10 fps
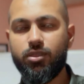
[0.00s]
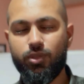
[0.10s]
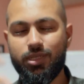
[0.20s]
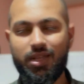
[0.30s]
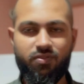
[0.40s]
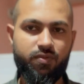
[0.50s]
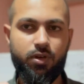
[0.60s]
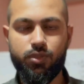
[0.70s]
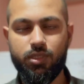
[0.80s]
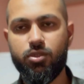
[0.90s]
So that's like $50 to
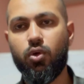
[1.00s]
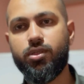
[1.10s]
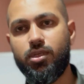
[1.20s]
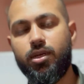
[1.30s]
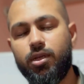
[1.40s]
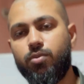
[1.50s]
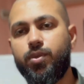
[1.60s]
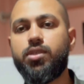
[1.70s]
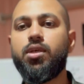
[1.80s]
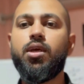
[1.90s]
$60 in Indian
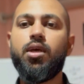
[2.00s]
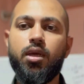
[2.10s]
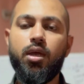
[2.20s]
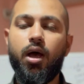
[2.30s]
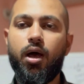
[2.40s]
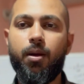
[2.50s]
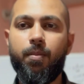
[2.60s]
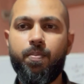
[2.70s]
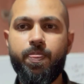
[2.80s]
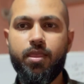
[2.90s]
rupees.
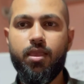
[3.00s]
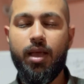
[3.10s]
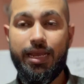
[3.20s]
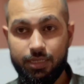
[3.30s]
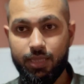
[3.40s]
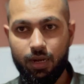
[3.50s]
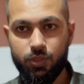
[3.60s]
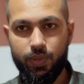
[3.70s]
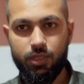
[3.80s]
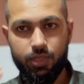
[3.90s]
I did that
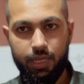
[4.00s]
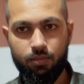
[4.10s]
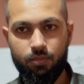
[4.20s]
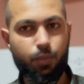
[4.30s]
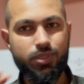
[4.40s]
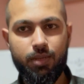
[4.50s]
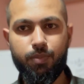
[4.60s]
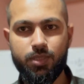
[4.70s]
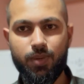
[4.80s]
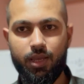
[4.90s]
as well today. It was an
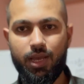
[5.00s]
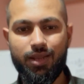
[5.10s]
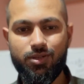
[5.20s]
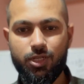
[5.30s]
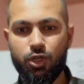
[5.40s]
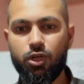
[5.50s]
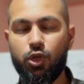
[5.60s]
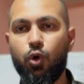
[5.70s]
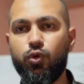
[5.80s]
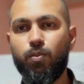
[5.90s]
impulse buy. I did not
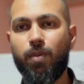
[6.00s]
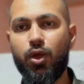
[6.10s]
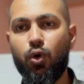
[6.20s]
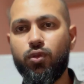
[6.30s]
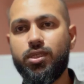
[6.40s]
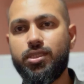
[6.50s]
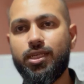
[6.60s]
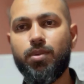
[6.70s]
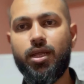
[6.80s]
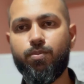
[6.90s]
go to buy all these
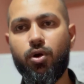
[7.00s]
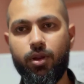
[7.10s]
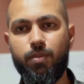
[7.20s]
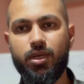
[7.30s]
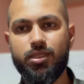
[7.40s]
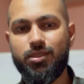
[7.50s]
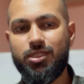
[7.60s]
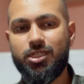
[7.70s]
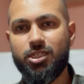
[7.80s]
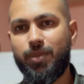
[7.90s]
things, but I bought it because
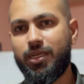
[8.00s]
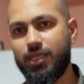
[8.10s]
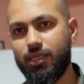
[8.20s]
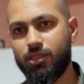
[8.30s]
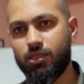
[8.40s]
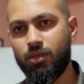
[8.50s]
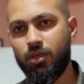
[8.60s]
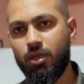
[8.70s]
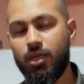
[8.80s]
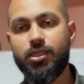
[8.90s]
it just made sense.
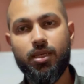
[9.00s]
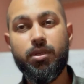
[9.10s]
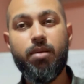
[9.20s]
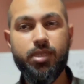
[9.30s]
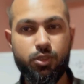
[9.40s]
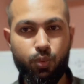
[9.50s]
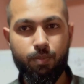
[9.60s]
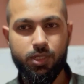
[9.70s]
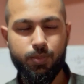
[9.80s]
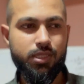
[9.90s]
Sometimes I do
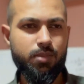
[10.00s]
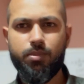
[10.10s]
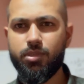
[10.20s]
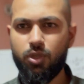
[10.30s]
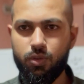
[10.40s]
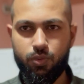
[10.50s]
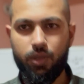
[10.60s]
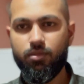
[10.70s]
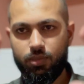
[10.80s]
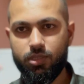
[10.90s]
impulse buy, sometimes I don't do
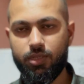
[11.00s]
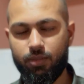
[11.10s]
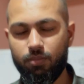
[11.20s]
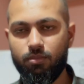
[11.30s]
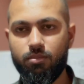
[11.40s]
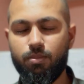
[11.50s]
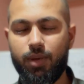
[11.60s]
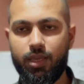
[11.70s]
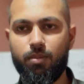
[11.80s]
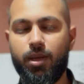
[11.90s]
it. This is like
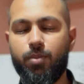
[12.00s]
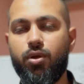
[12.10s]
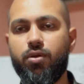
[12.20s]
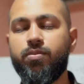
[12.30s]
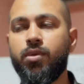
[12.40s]
my point.